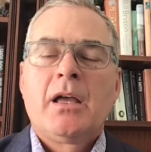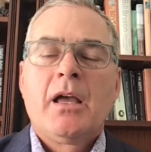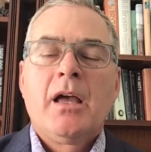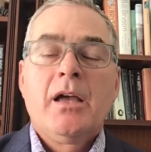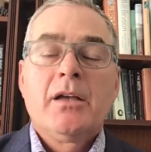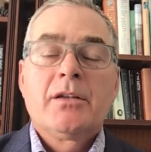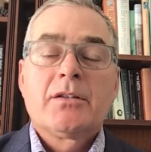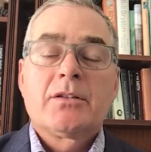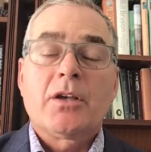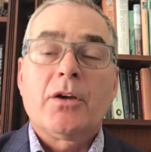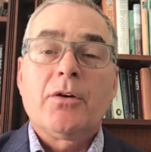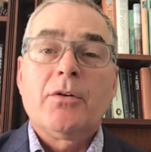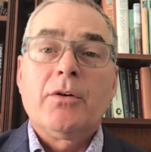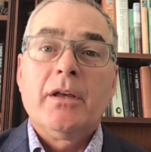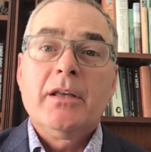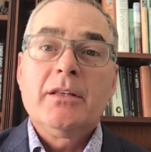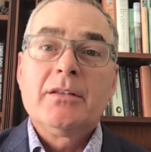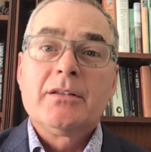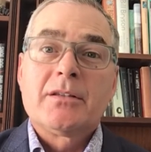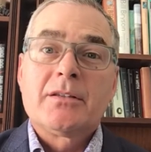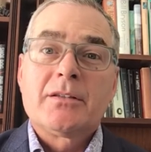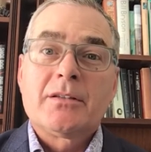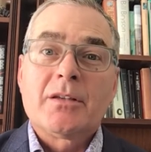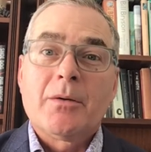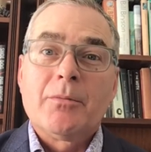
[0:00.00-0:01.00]
So in
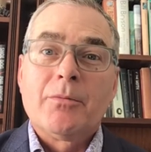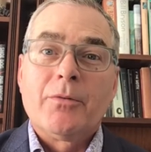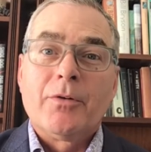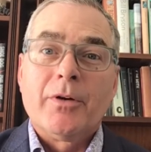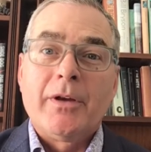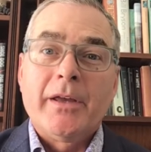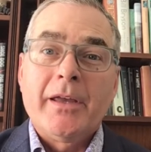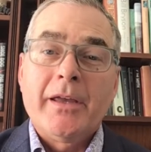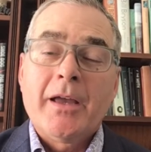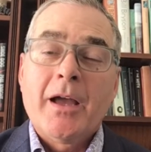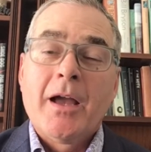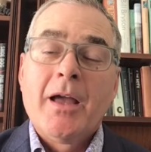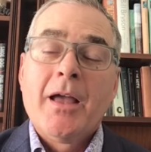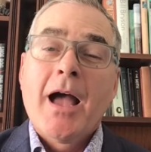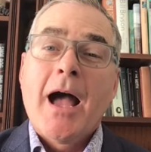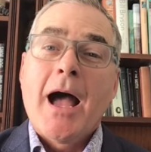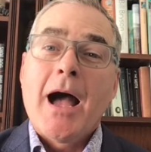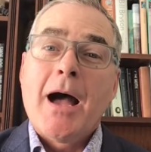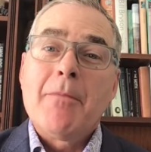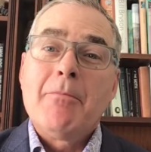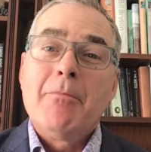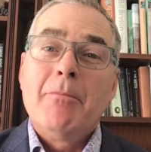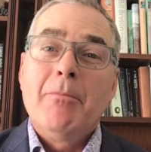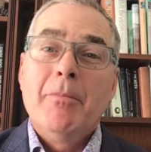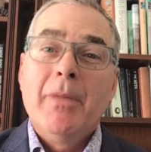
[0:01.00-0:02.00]
summary,
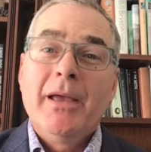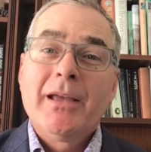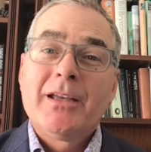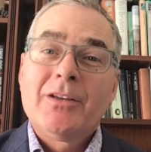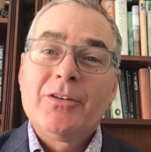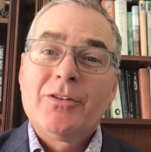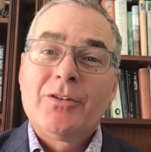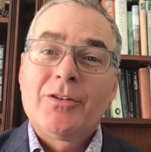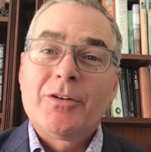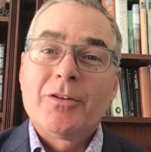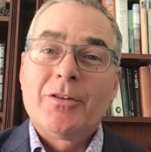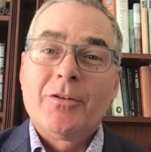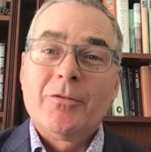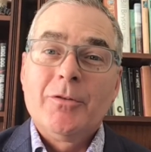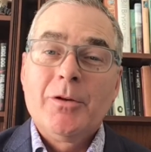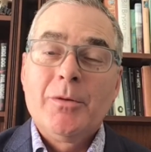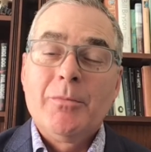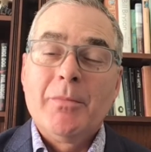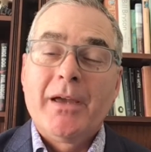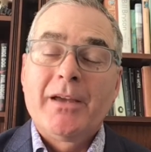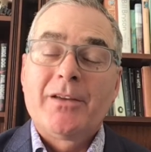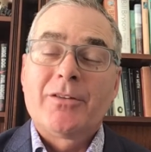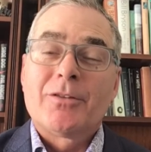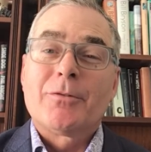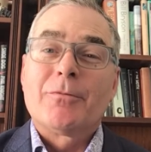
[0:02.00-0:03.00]
making sure that we
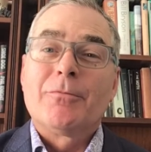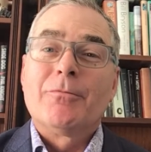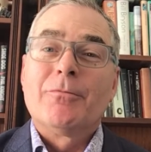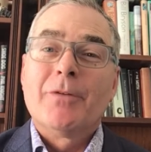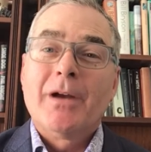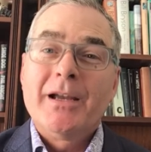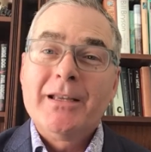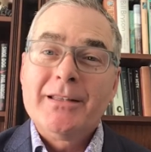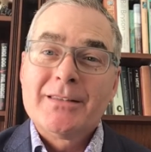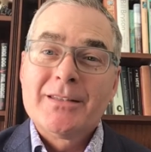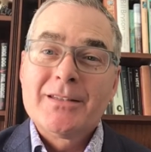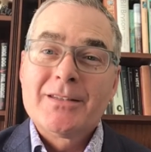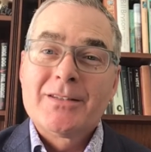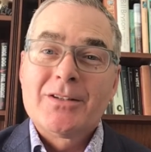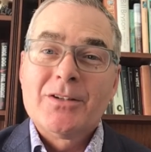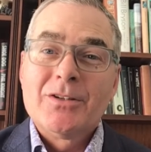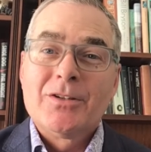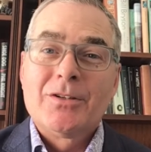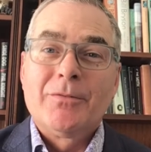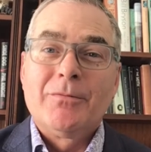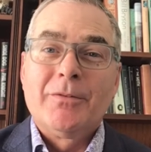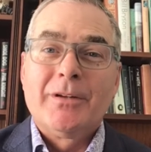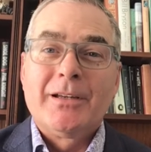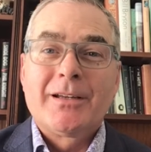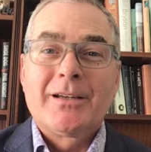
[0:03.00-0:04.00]
make the right
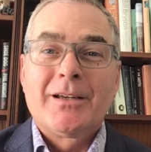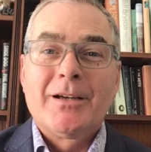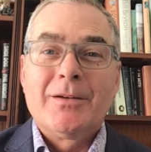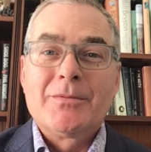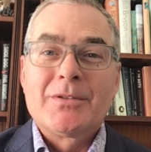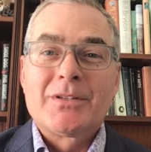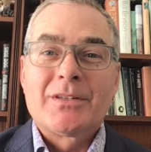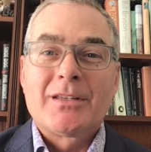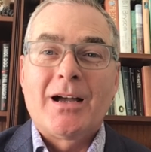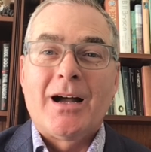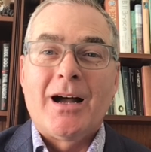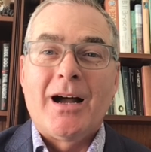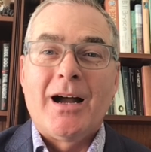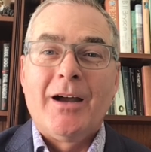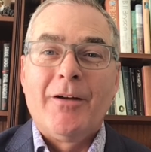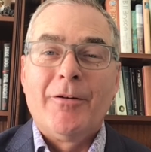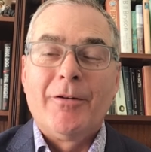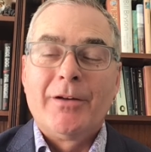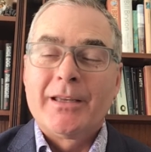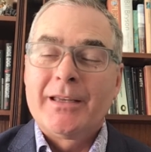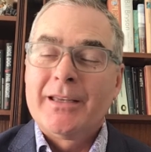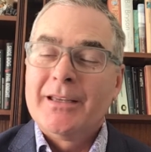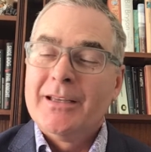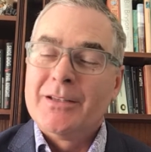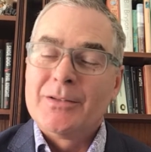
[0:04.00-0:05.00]
decision when it comes to
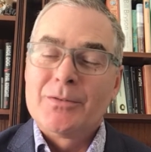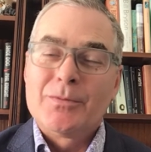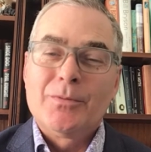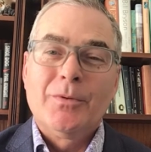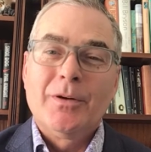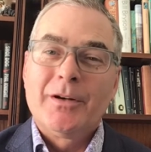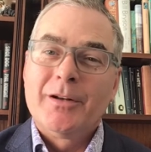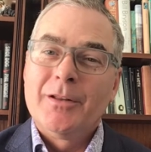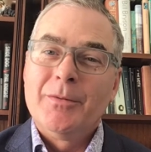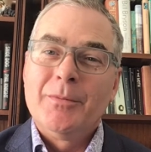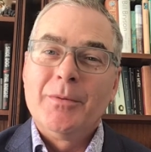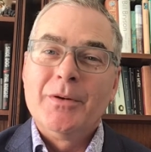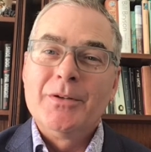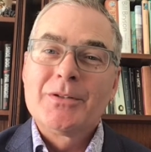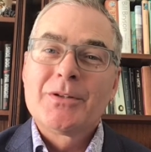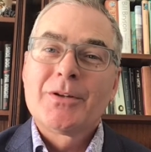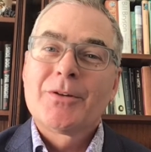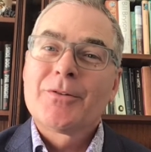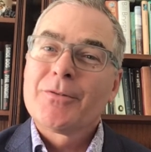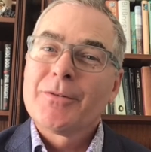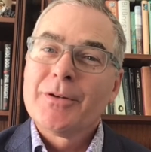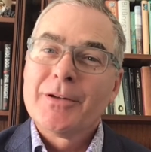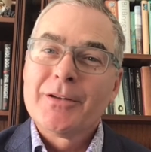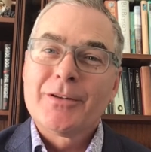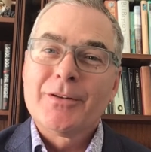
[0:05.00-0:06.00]
hiring is one of the most
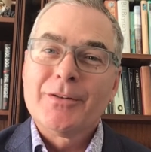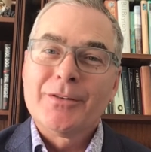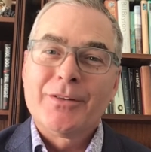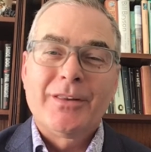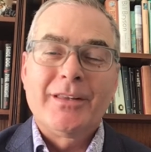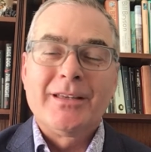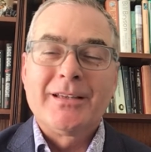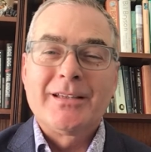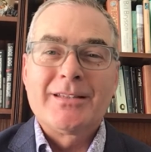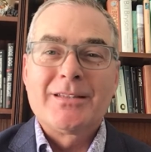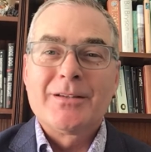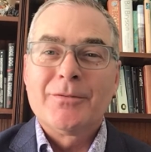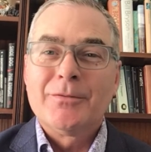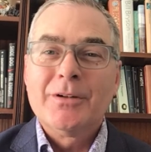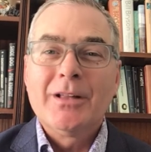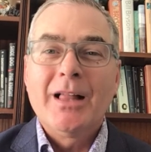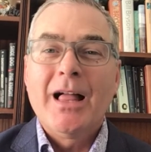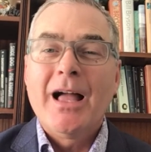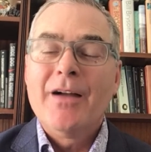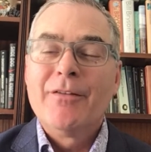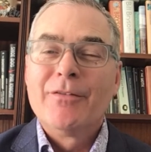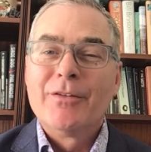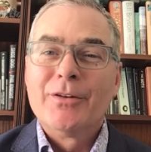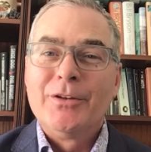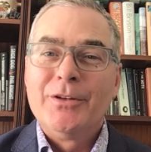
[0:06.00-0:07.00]
critical things that we'll
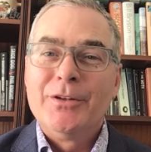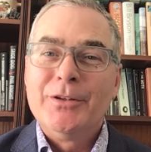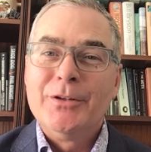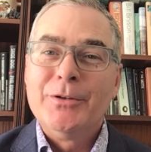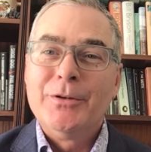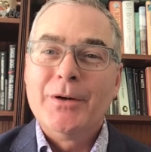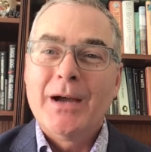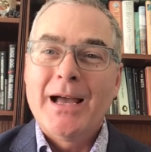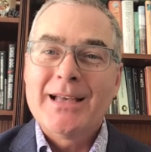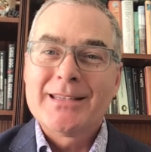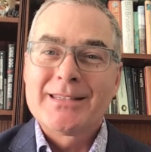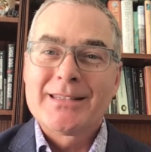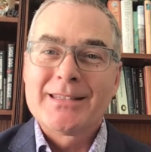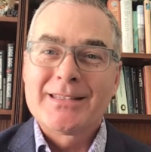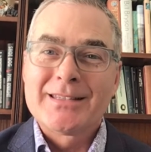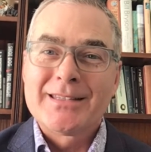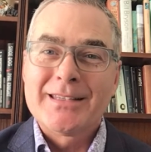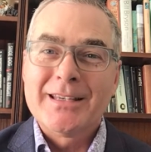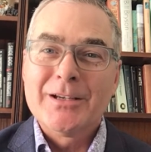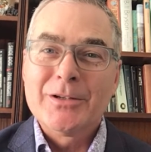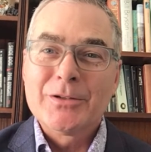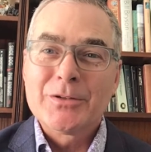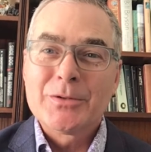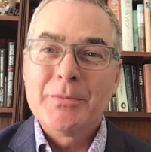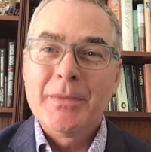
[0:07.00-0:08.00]
ever do as a
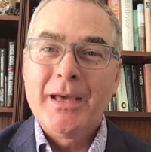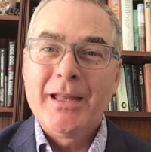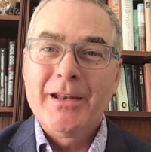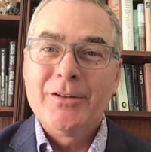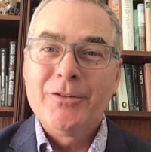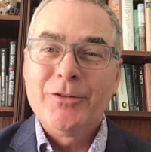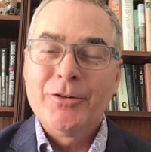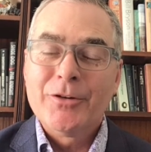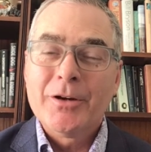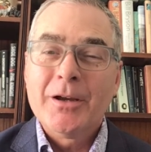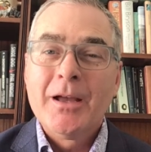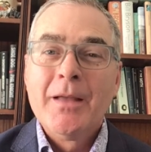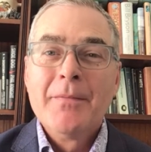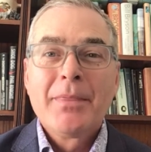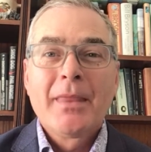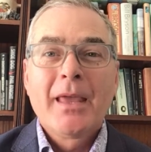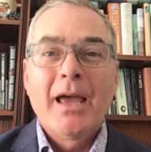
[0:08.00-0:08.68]
sales manager.